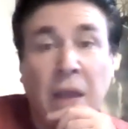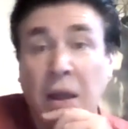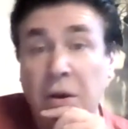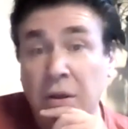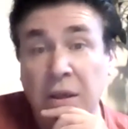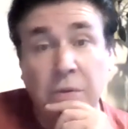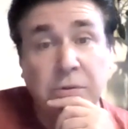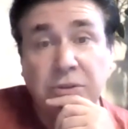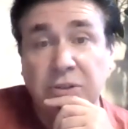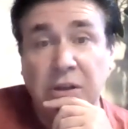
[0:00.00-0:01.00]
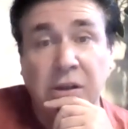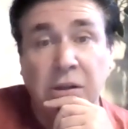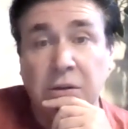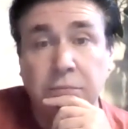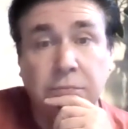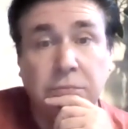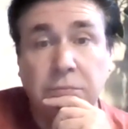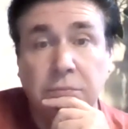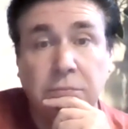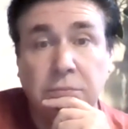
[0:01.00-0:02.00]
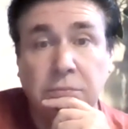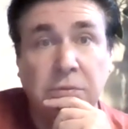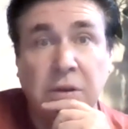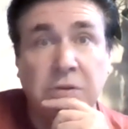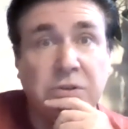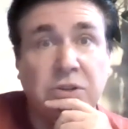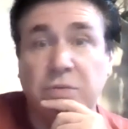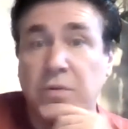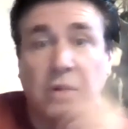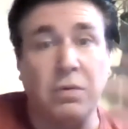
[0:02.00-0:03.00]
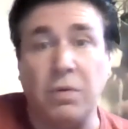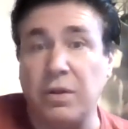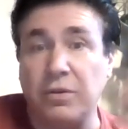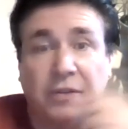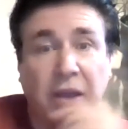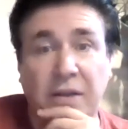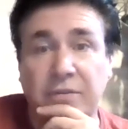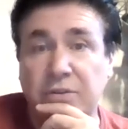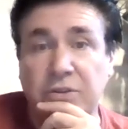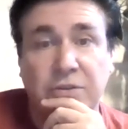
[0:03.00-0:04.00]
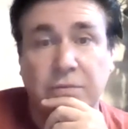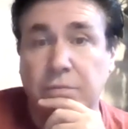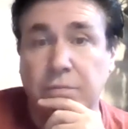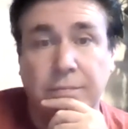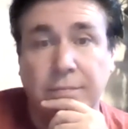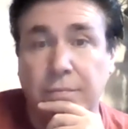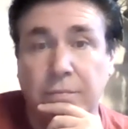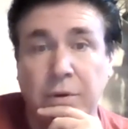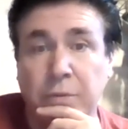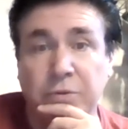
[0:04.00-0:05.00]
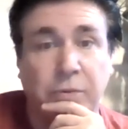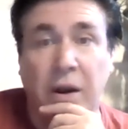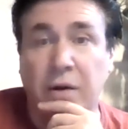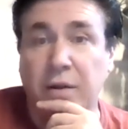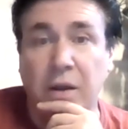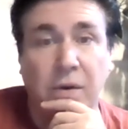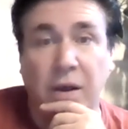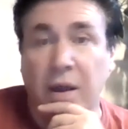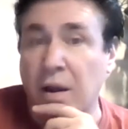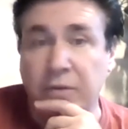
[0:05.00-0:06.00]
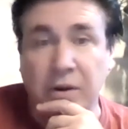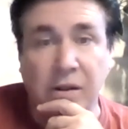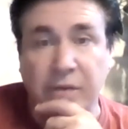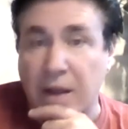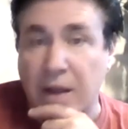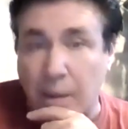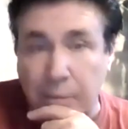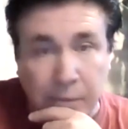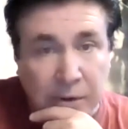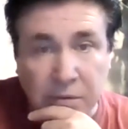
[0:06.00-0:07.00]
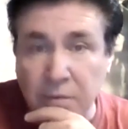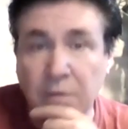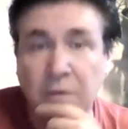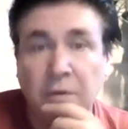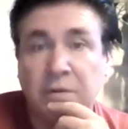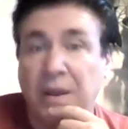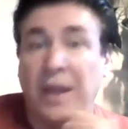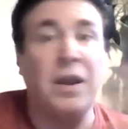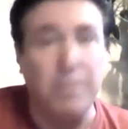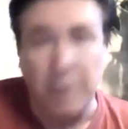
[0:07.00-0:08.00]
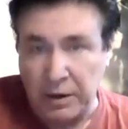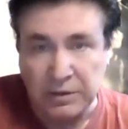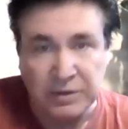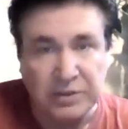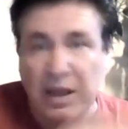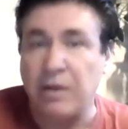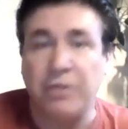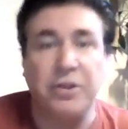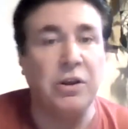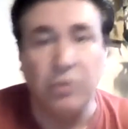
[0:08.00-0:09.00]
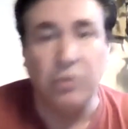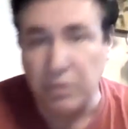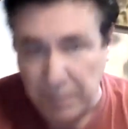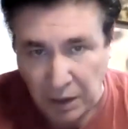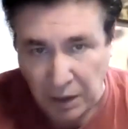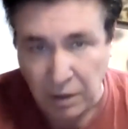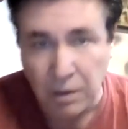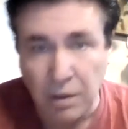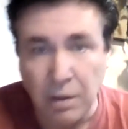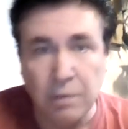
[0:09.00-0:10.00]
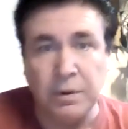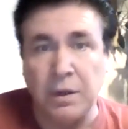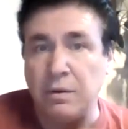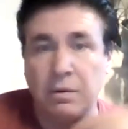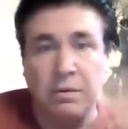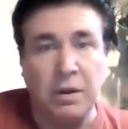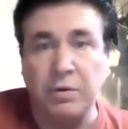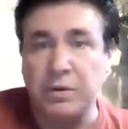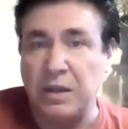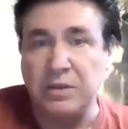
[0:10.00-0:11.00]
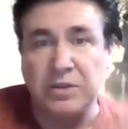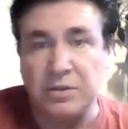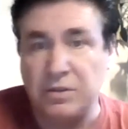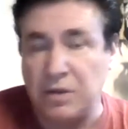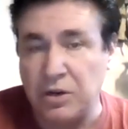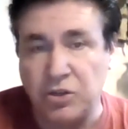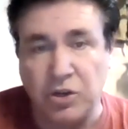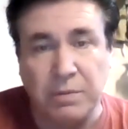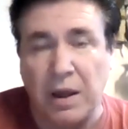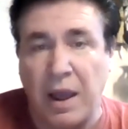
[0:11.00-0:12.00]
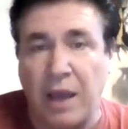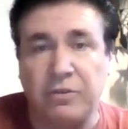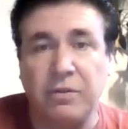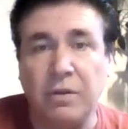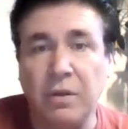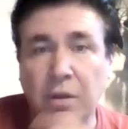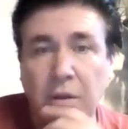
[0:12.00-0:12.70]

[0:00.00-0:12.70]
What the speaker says: yeah, no, he was just another one of those guys that it was rare that he would ever give a compliment to anybody. This has got nothing to do with me, but there were kids in a gym class,